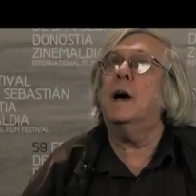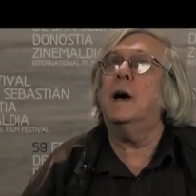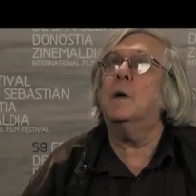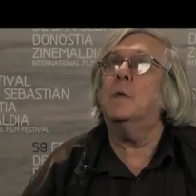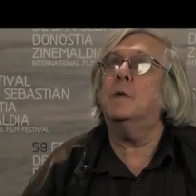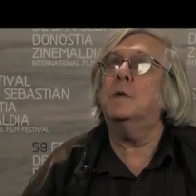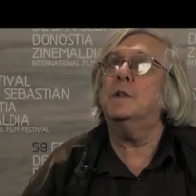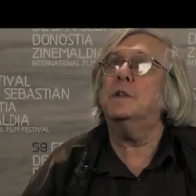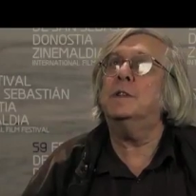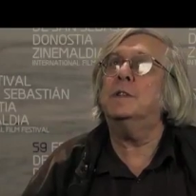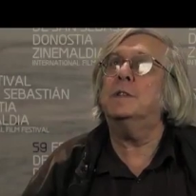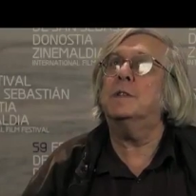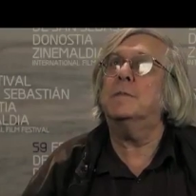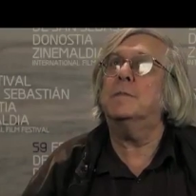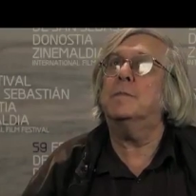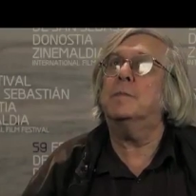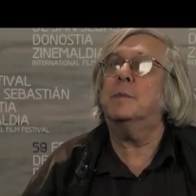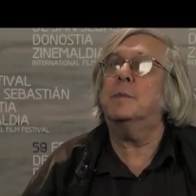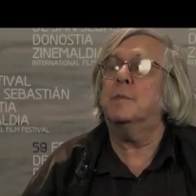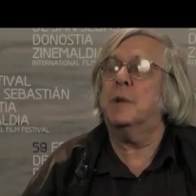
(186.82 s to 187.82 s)
I was
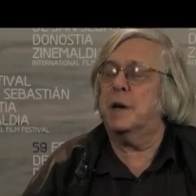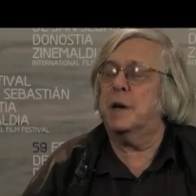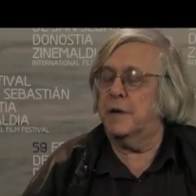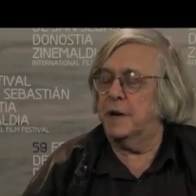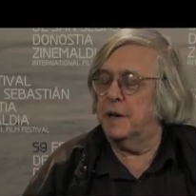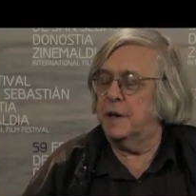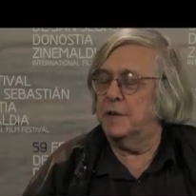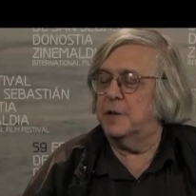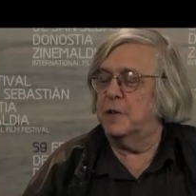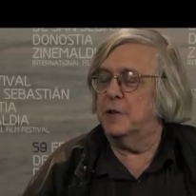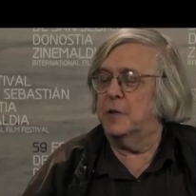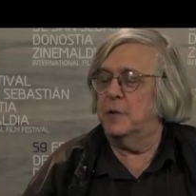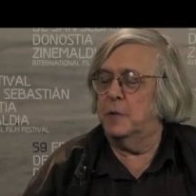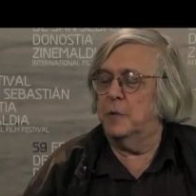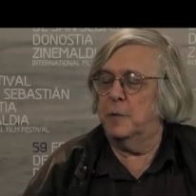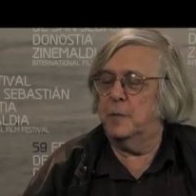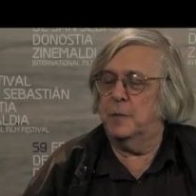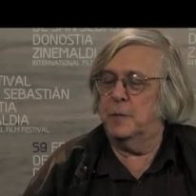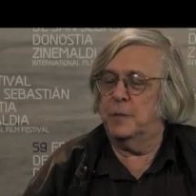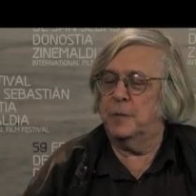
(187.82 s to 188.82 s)
preparing
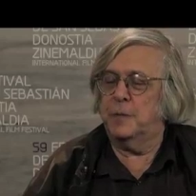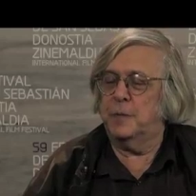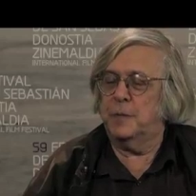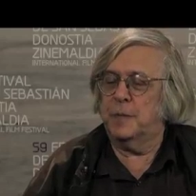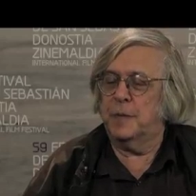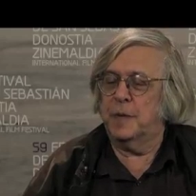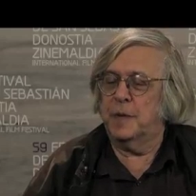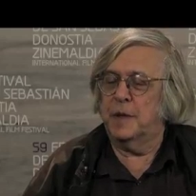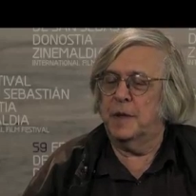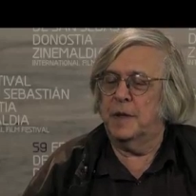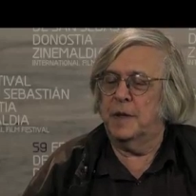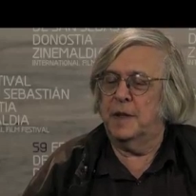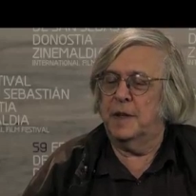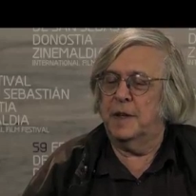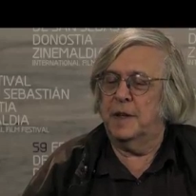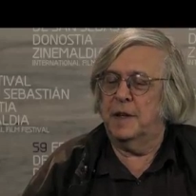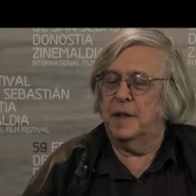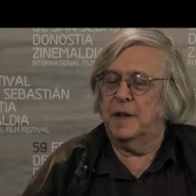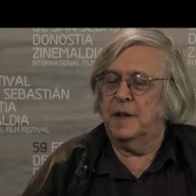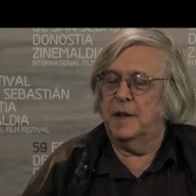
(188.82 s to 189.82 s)
to
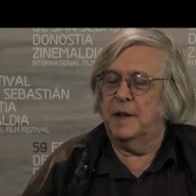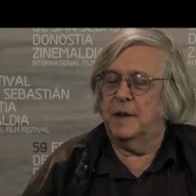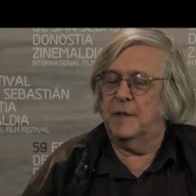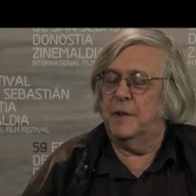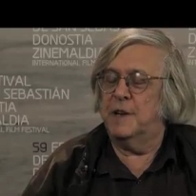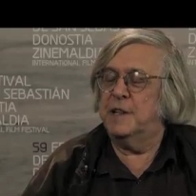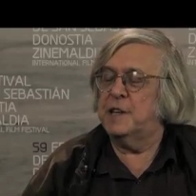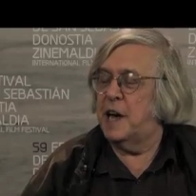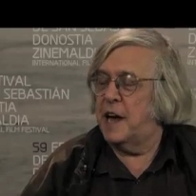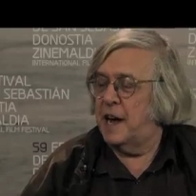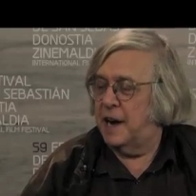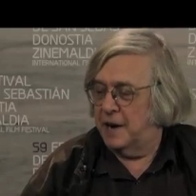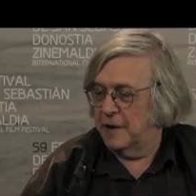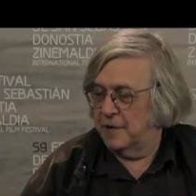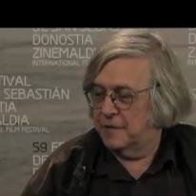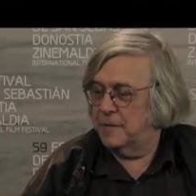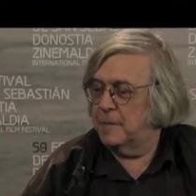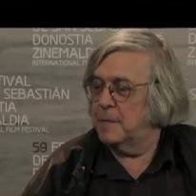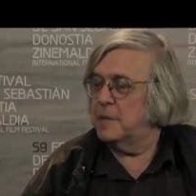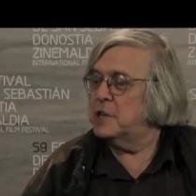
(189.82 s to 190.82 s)

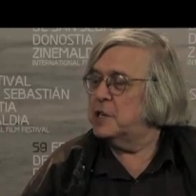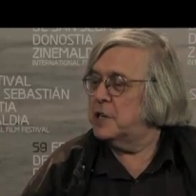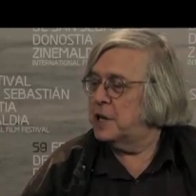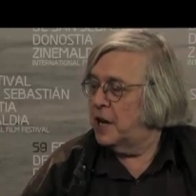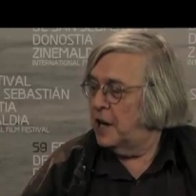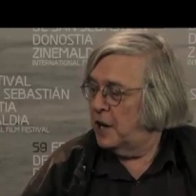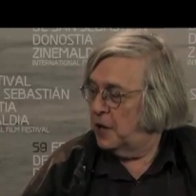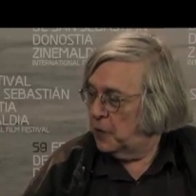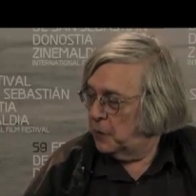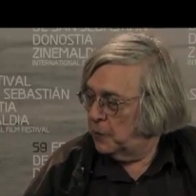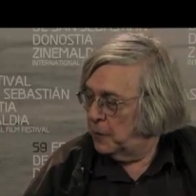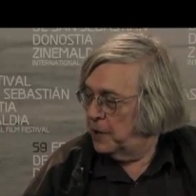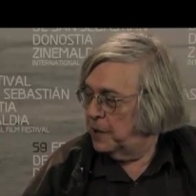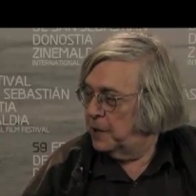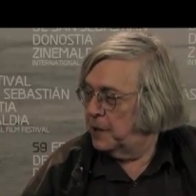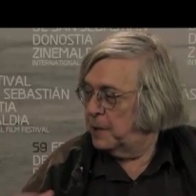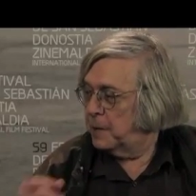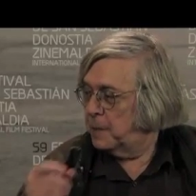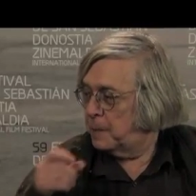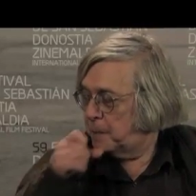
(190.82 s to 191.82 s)
retire from the Chicago
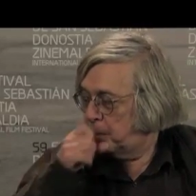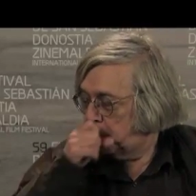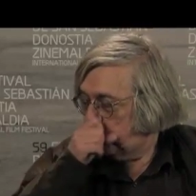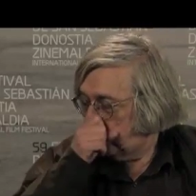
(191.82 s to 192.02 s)
Reader,